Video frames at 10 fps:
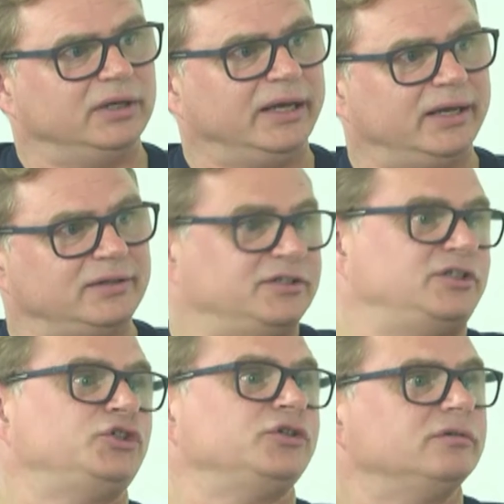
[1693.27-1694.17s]
a
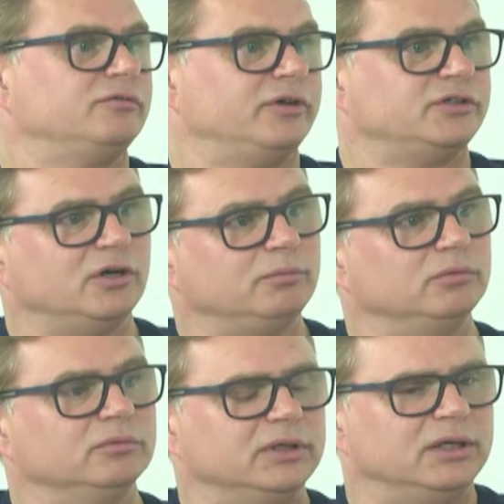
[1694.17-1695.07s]
decision, for
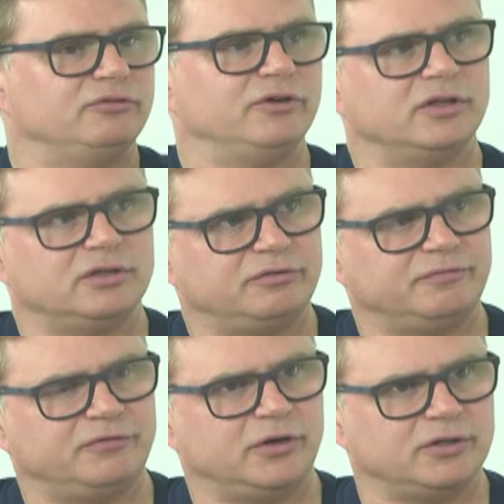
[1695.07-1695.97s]
example,
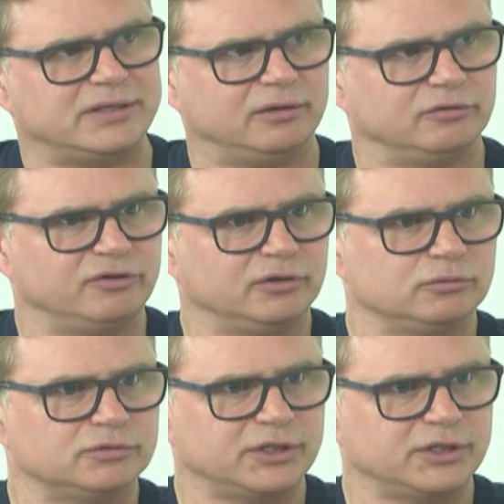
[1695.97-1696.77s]
further down the funnel.